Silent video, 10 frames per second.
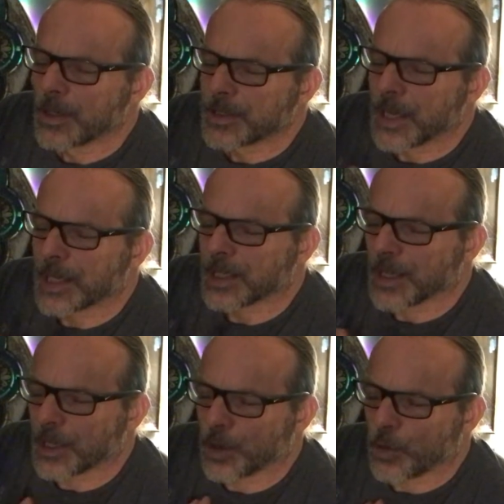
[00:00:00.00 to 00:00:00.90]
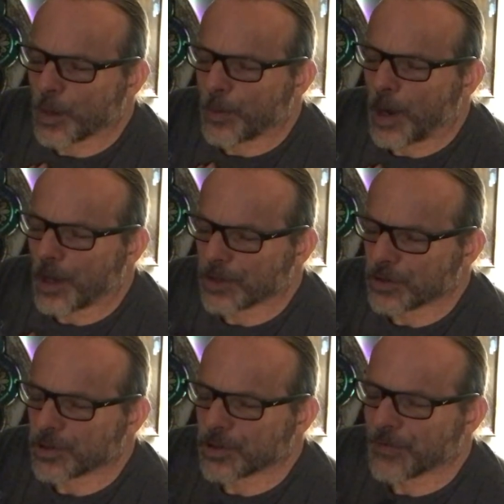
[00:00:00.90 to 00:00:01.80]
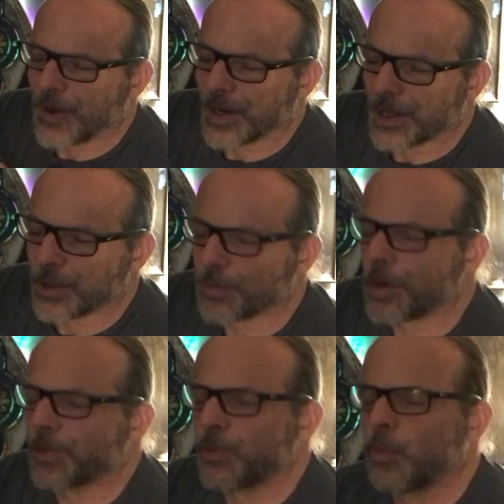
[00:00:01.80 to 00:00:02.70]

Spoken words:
taking like a quick pause or just finding the breath